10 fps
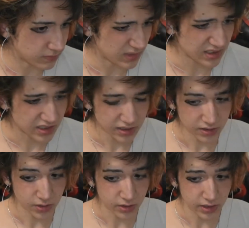It's kind of
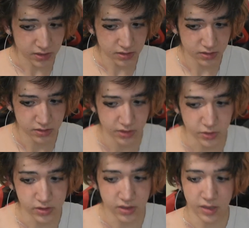okay-ish.
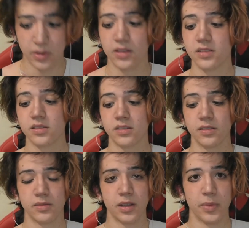Usually I make this
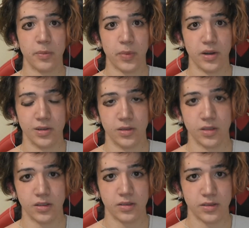a bit better
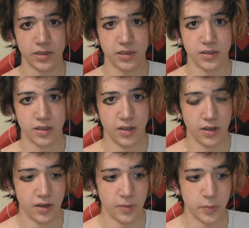looking, right?
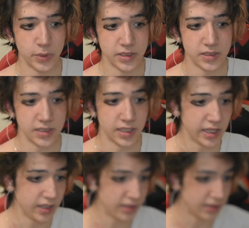But
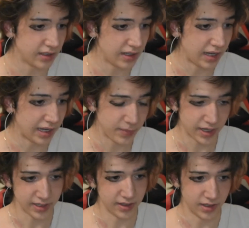today I'm
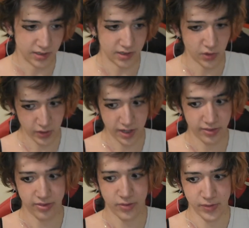kind of looking at
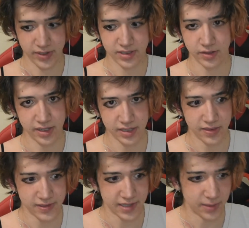3 screens at
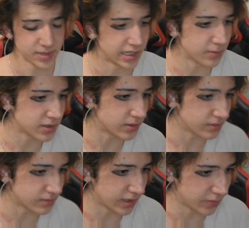the same time, so
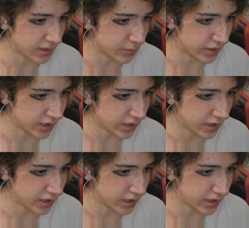give me a break.